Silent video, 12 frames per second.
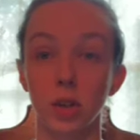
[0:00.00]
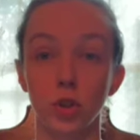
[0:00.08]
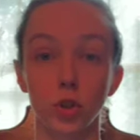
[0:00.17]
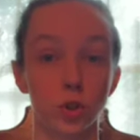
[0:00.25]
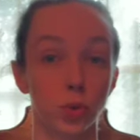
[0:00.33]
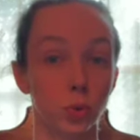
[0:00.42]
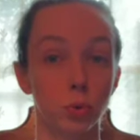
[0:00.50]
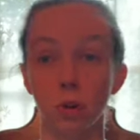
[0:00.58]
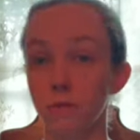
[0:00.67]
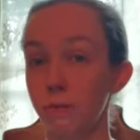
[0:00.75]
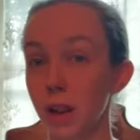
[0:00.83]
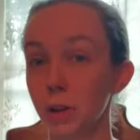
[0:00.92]
to
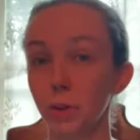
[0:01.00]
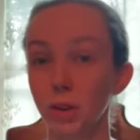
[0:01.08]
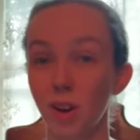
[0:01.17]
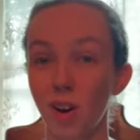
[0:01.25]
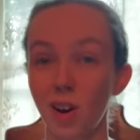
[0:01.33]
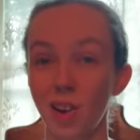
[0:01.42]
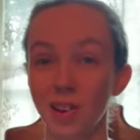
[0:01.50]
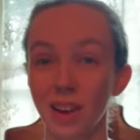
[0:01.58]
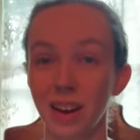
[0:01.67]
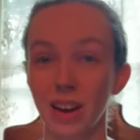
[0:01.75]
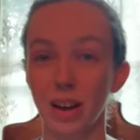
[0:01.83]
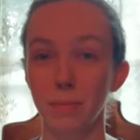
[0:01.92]
follow along
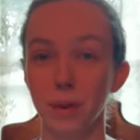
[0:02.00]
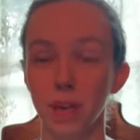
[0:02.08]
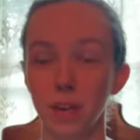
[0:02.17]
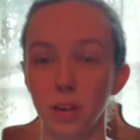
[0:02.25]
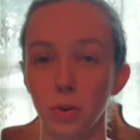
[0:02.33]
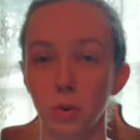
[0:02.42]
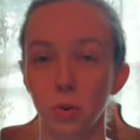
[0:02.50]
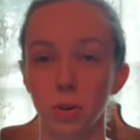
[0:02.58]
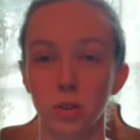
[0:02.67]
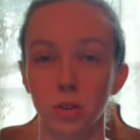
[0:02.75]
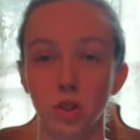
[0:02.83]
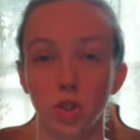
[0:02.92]
um, in
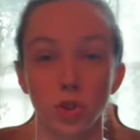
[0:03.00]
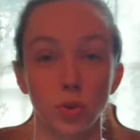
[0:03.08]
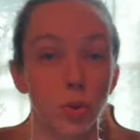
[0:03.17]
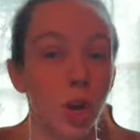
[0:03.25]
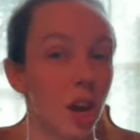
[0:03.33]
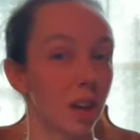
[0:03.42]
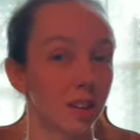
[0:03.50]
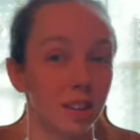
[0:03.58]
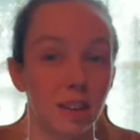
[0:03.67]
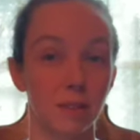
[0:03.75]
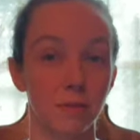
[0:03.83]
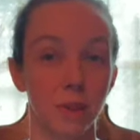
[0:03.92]
order to
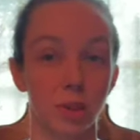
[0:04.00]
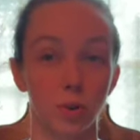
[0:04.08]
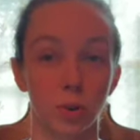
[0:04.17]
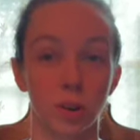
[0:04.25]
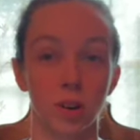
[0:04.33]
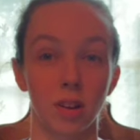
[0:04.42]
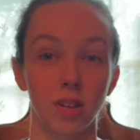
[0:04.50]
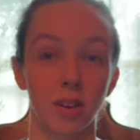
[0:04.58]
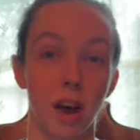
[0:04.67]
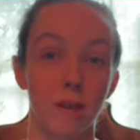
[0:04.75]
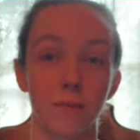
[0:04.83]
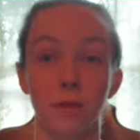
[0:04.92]
live your
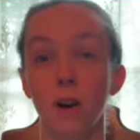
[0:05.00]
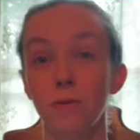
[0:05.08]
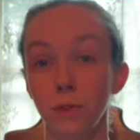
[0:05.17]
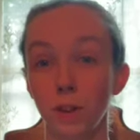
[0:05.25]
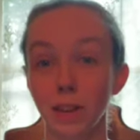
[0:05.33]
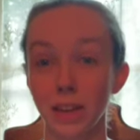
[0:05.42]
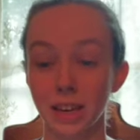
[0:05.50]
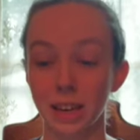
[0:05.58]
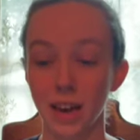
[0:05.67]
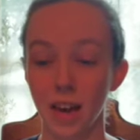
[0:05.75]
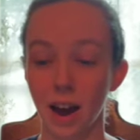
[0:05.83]
life fully.